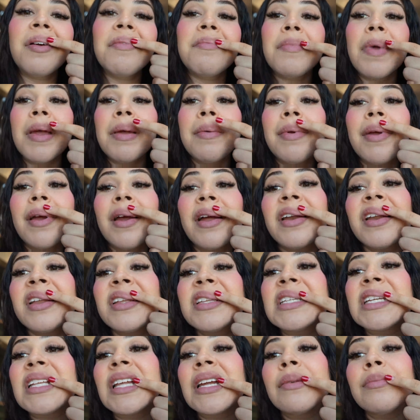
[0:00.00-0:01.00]
Maybe I
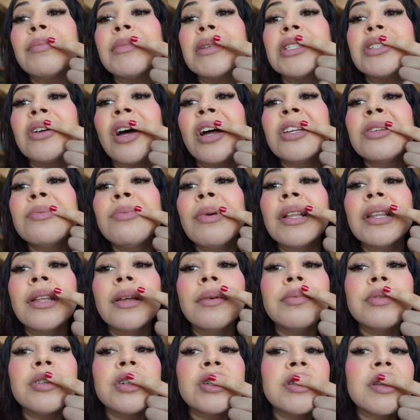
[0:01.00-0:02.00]
need to like massage my
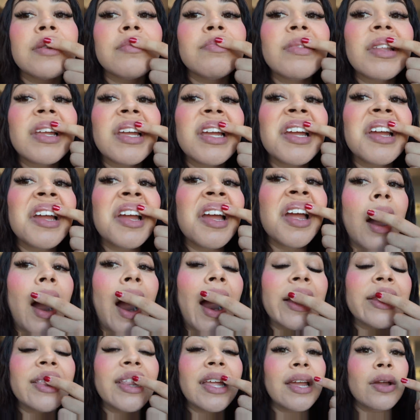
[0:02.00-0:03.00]
lips or something.
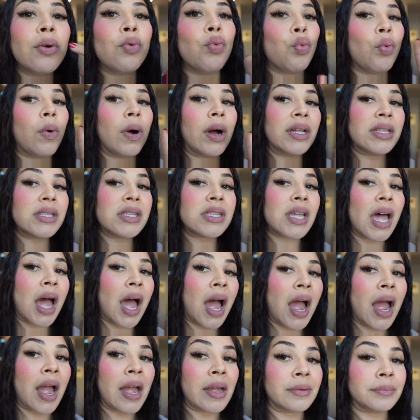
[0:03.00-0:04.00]
I think once
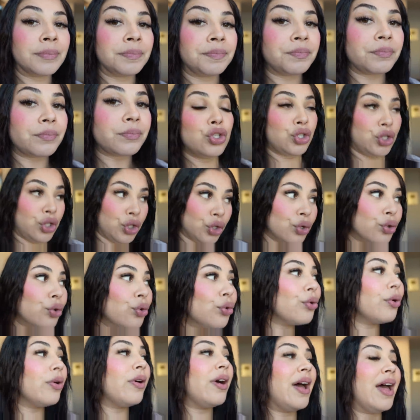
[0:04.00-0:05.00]
I
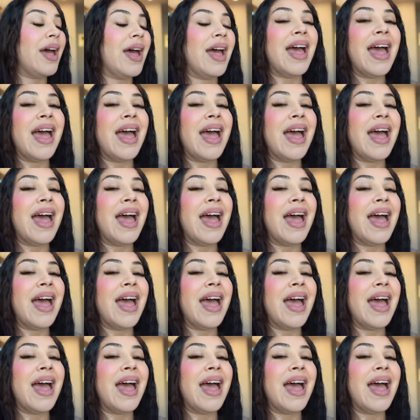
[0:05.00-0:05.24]
do